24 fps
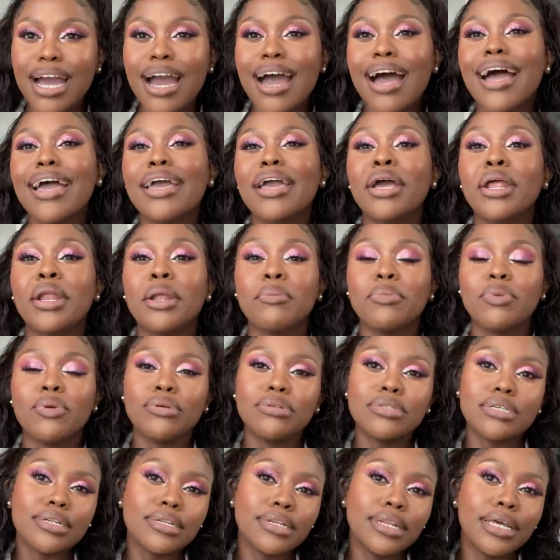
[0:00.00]
eye and a
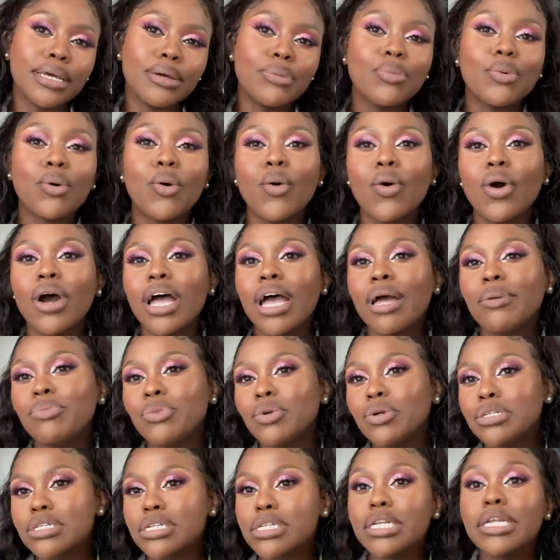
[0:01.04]
muted lip or a
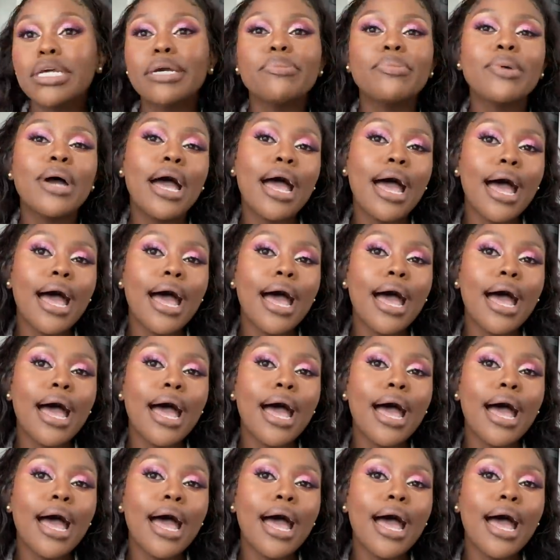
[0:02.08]
muted lip